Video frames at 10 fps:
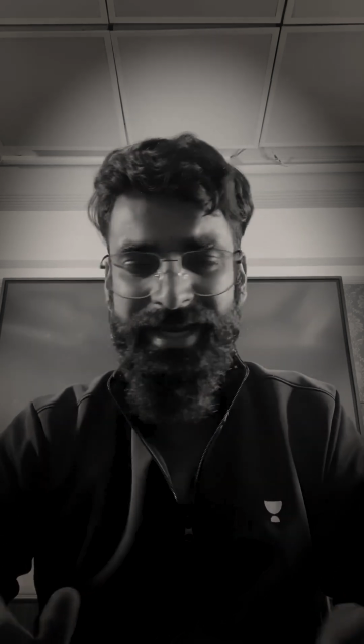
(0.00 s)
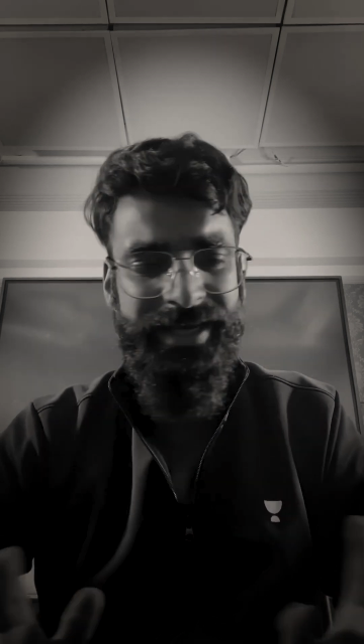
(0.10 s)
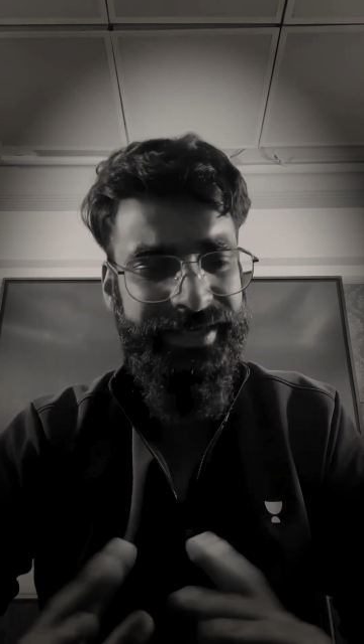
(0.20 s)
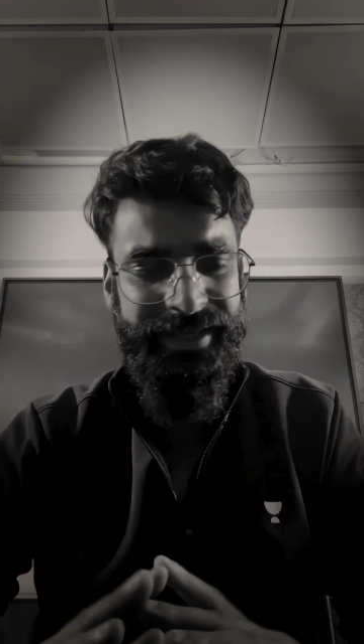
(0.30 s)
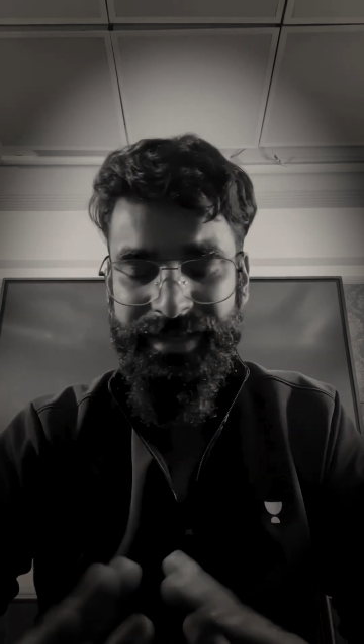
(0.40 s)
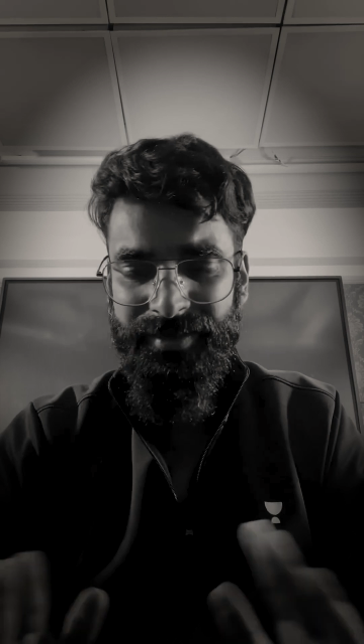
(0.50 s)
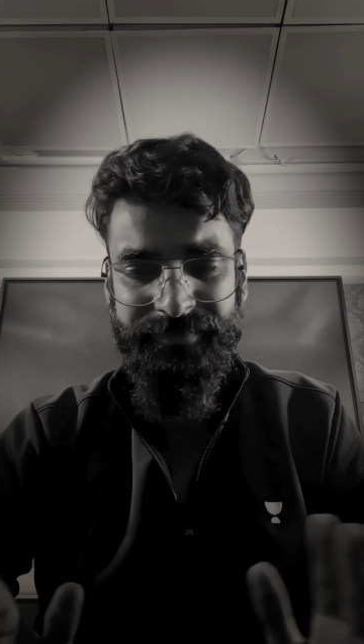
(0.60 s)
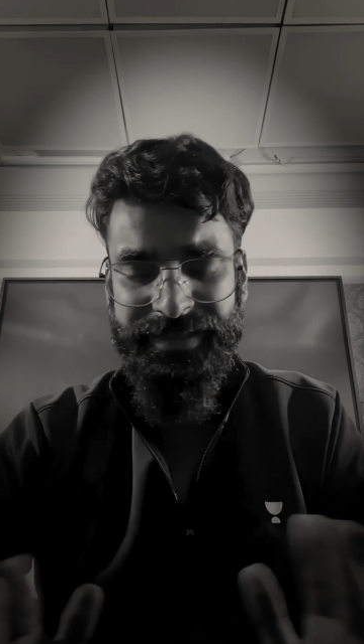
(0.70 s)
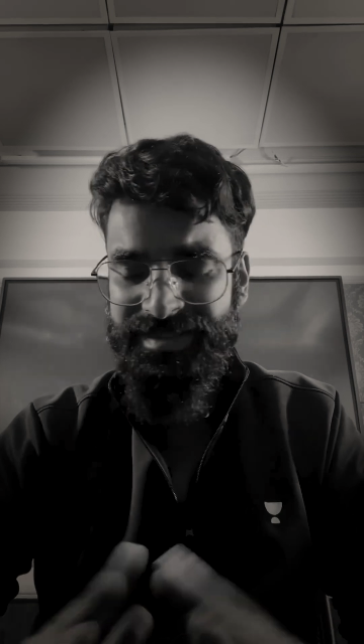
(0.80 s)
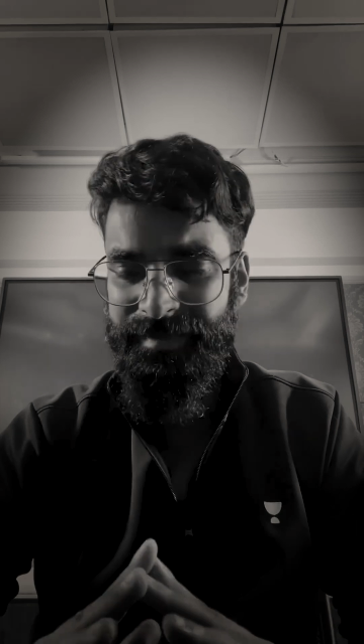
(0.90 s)
I'll take care of
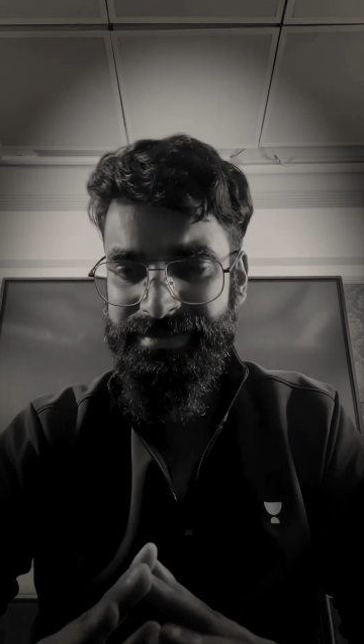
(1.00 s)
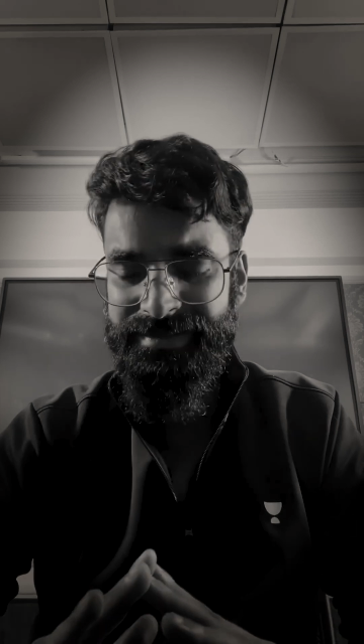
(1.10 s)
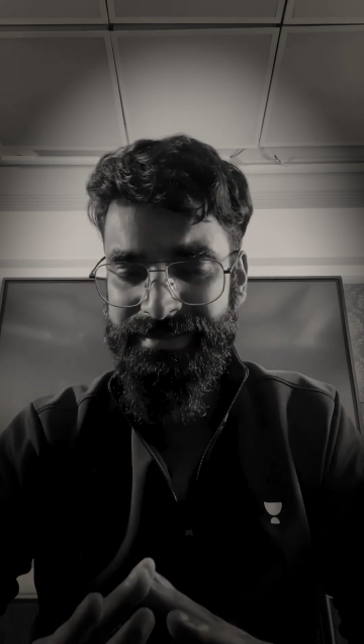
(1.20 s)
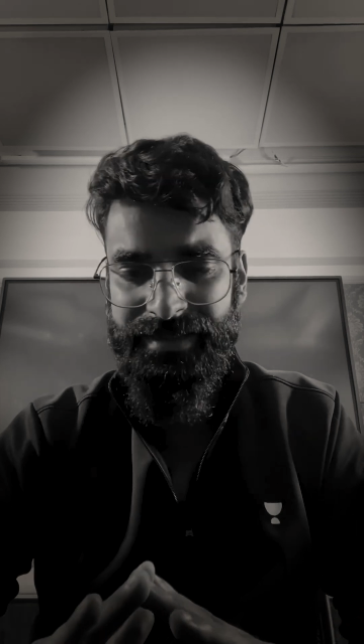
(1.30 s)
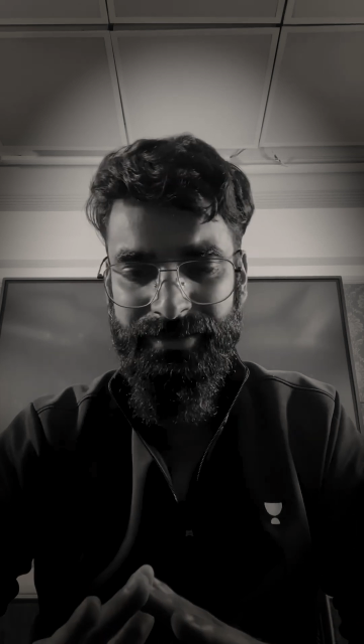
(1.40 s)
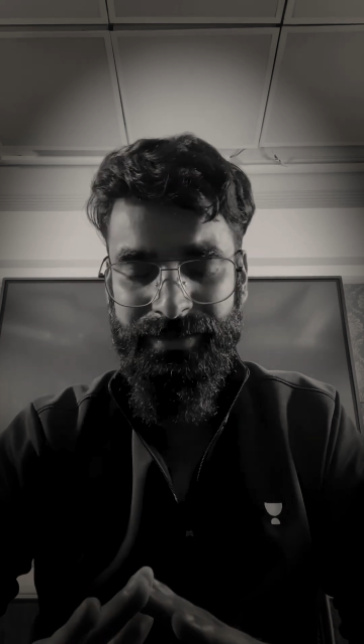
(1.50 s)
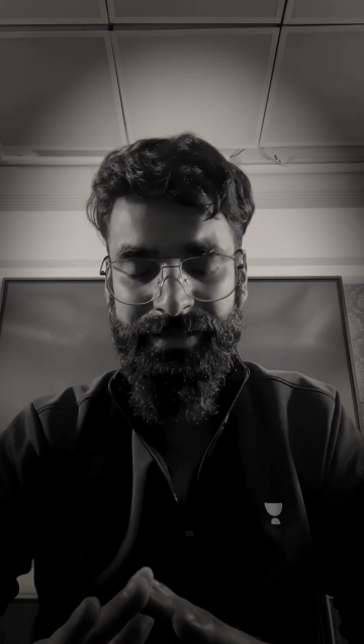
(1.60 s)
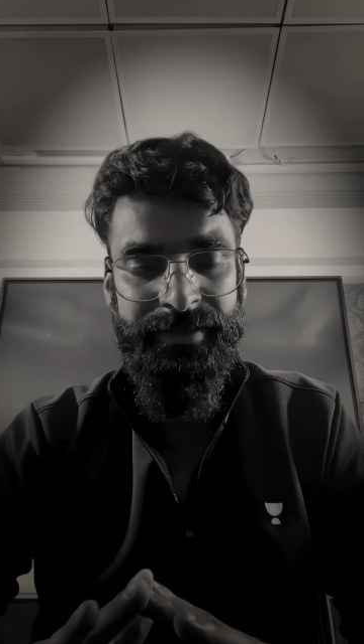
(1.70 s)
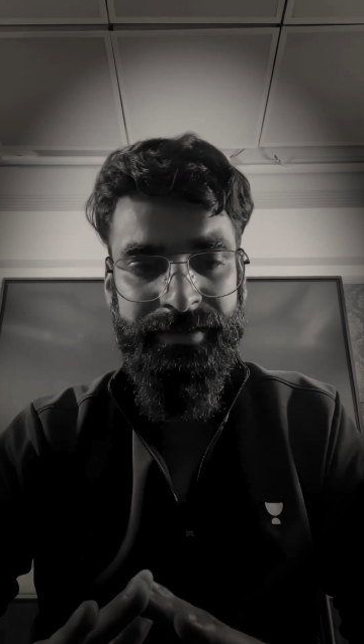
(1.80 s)
the expenses and all.